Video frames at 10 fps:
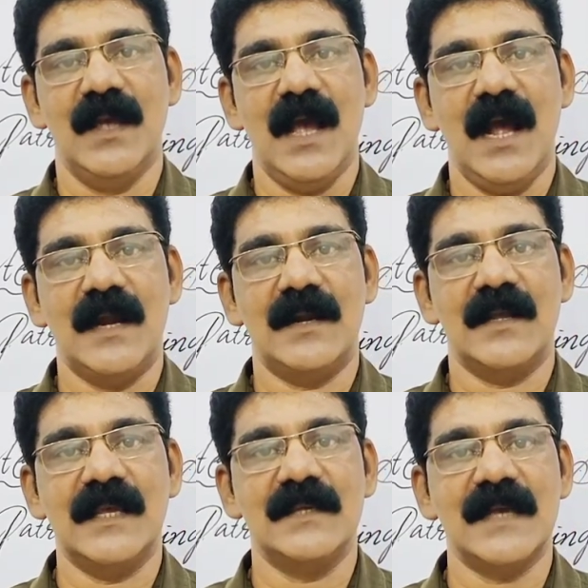and
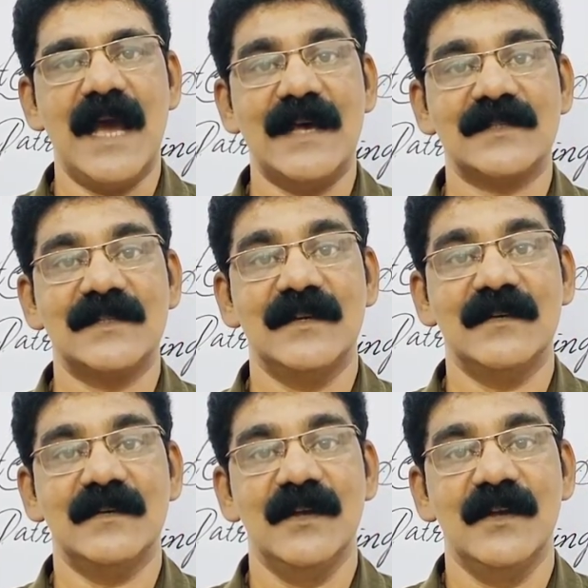he asked
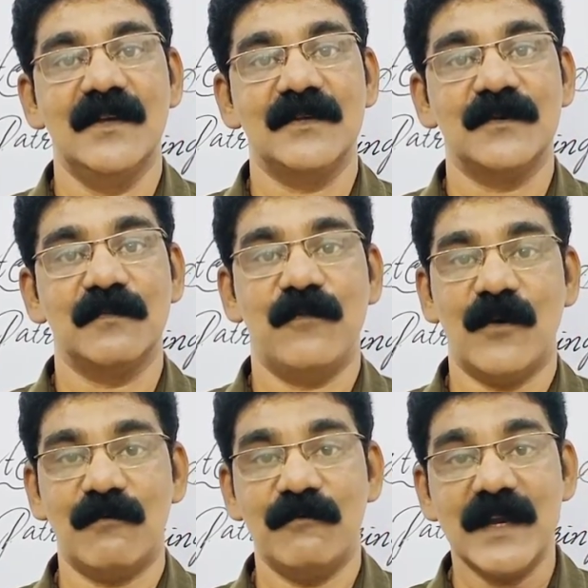the so
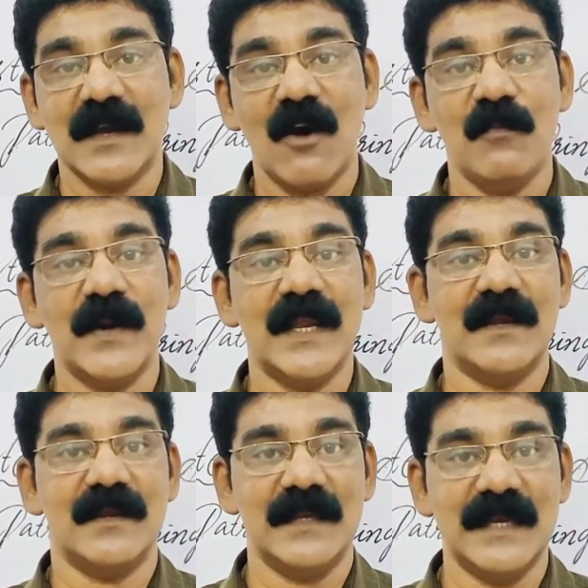for how
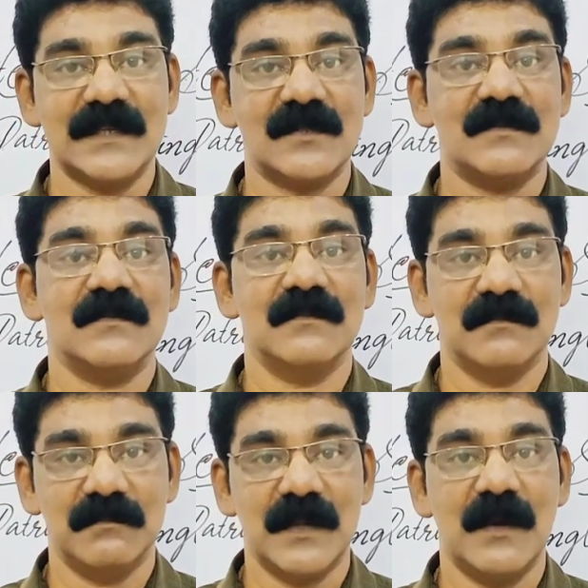many yes
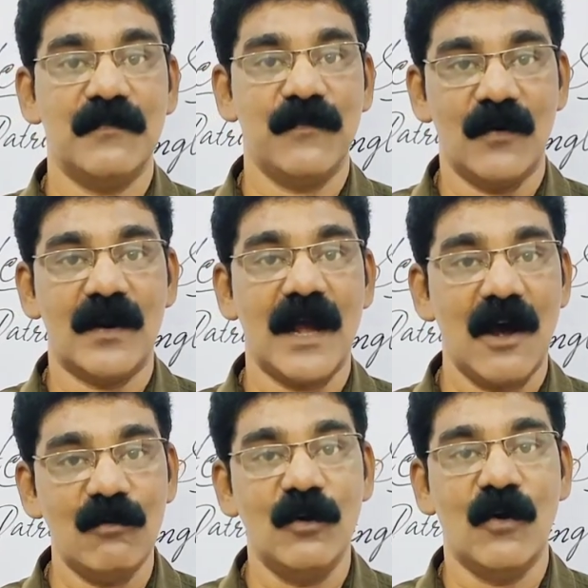uh, for
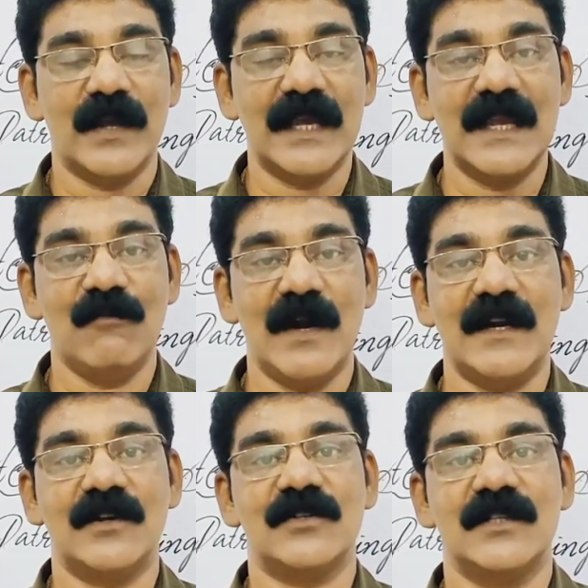how long he
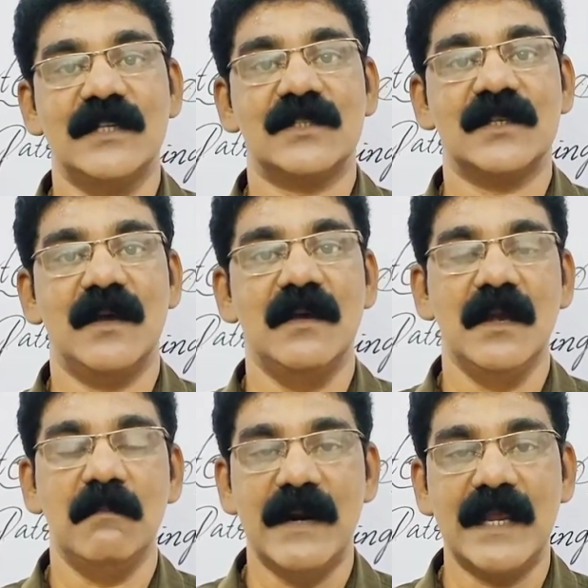wanted this uh,
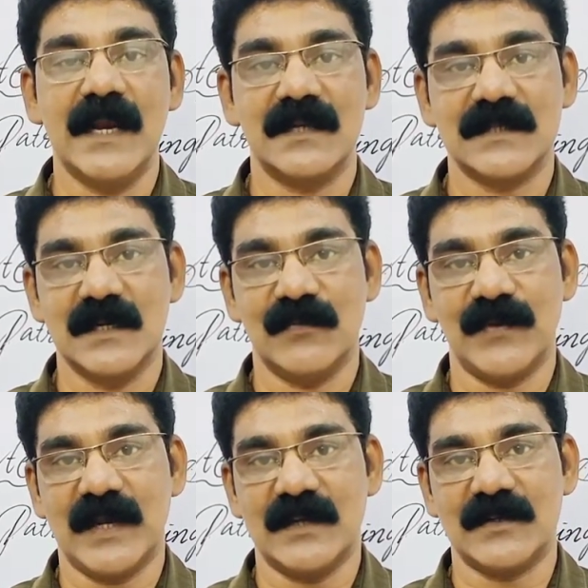medical
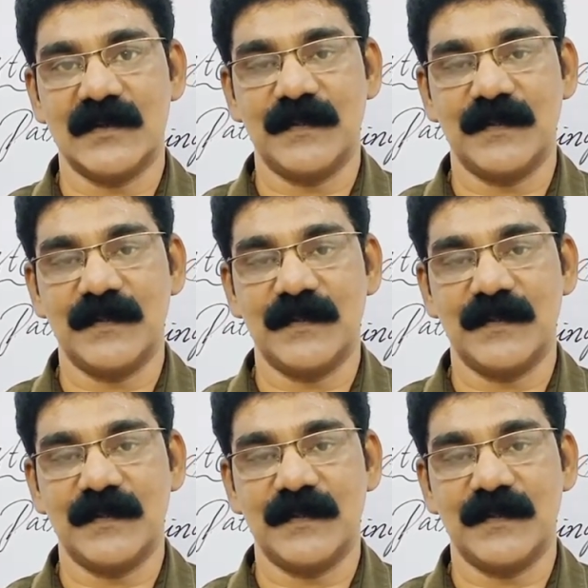certificate.